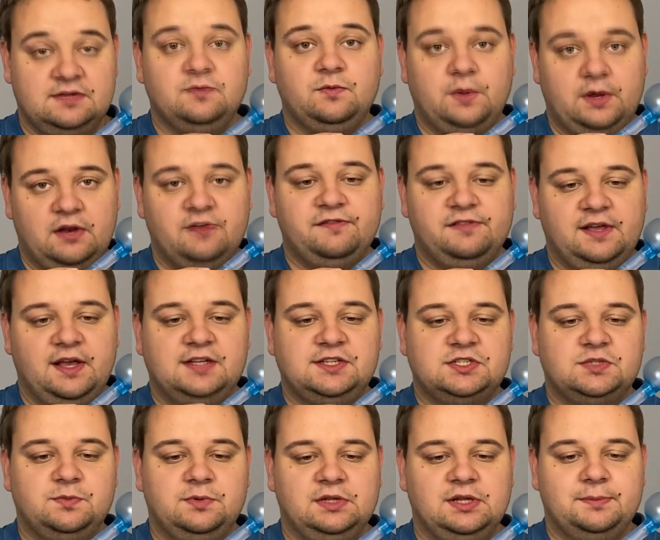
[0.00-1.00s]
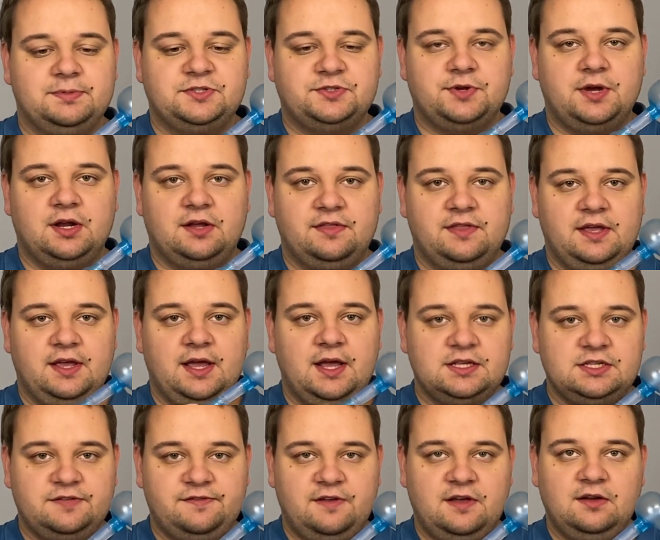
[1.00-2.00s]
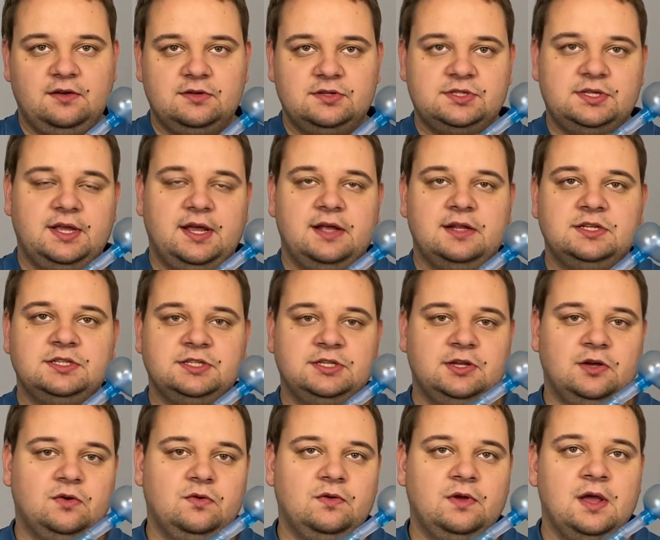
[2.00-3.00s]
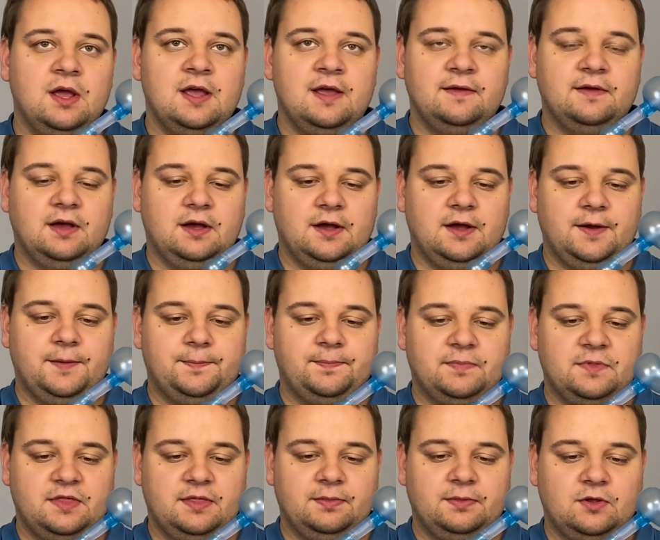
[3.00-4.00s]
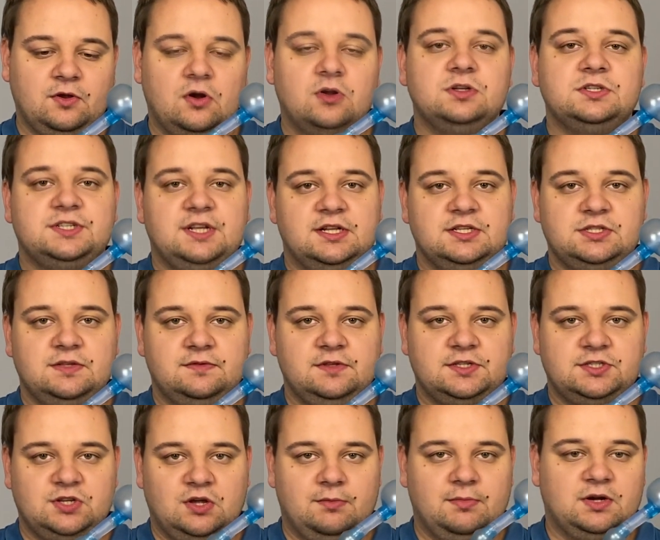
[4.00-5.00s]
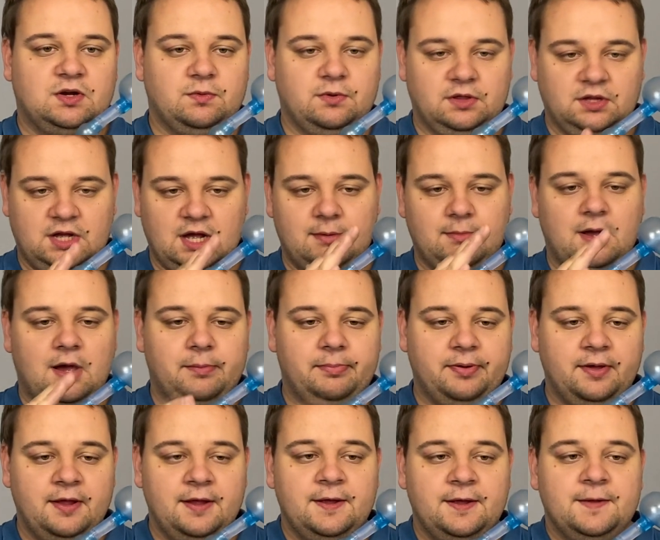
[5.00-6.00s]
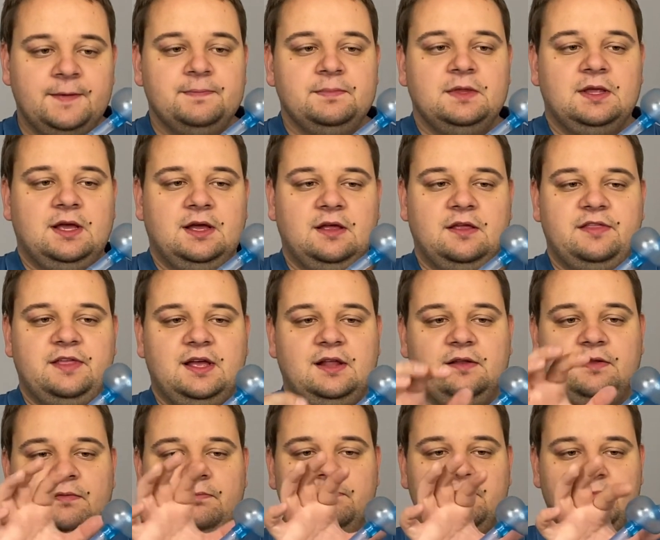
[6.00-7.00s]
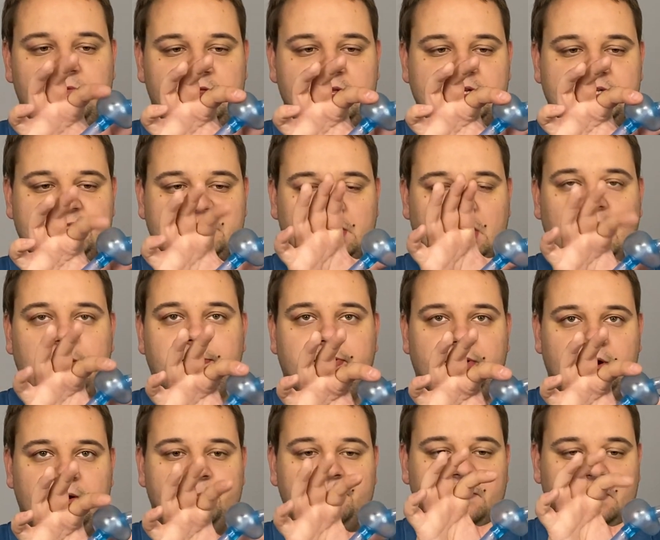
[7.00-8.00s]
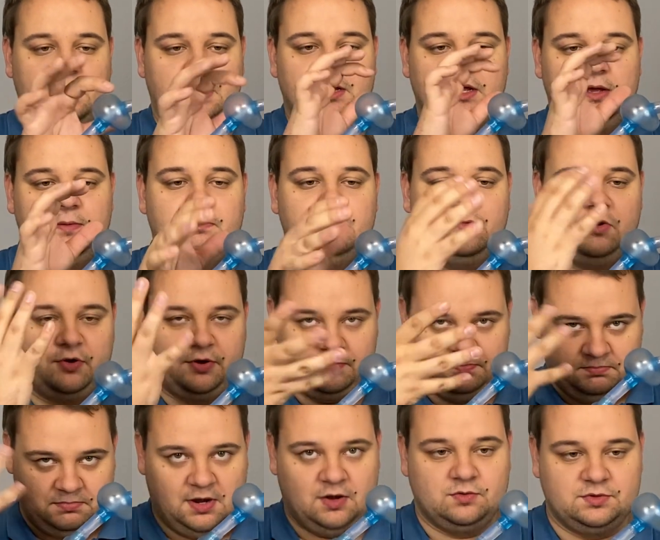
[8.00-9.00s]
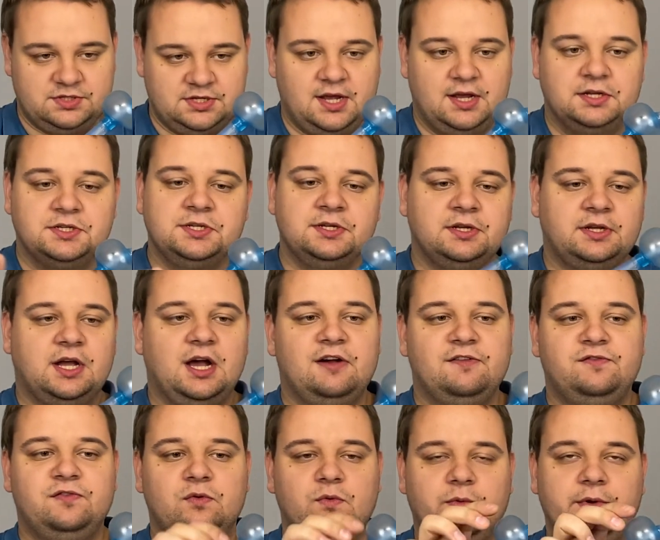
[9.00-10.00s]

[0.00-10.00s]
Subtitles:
when inflated, will obstruct the esophagus, and no contents of the stomach will come up. Then this upper, more outside cuff